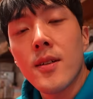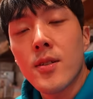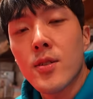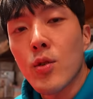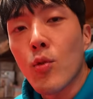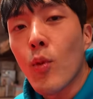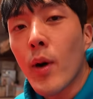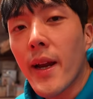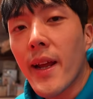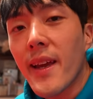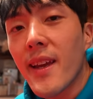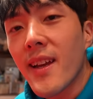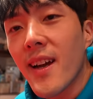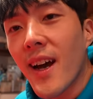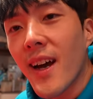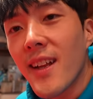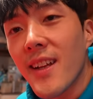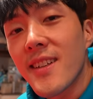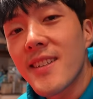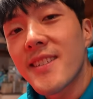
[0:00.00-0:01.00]
So what I
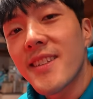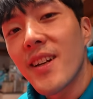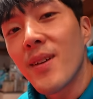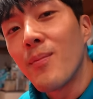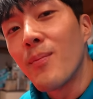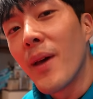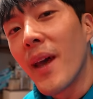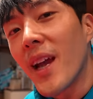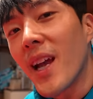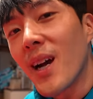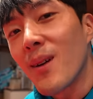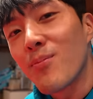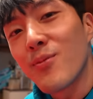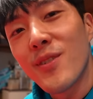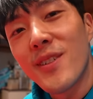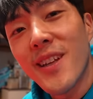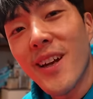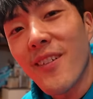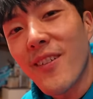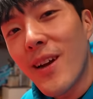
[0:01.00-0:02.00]
got is their mega
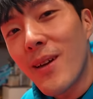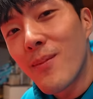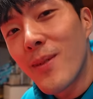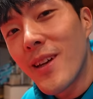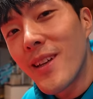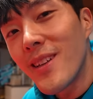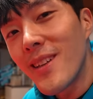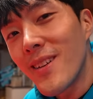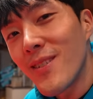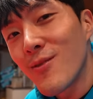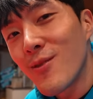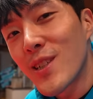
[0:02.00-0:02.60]
buta ramen,